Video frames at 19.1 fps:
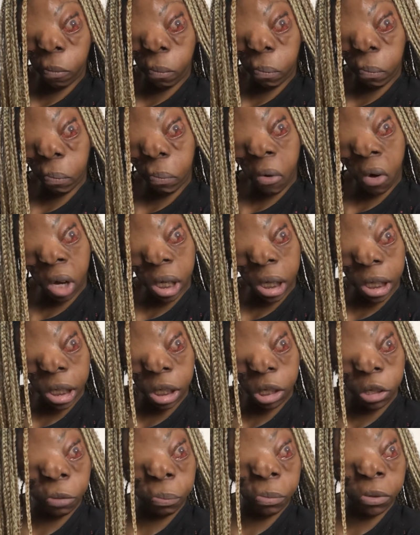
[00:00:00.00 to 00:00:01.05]
body
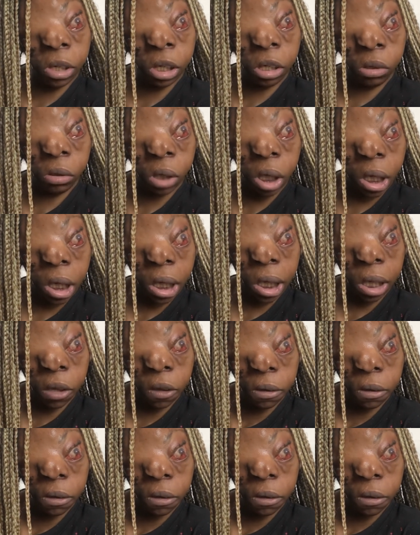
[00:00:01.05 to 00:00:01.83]
is producing.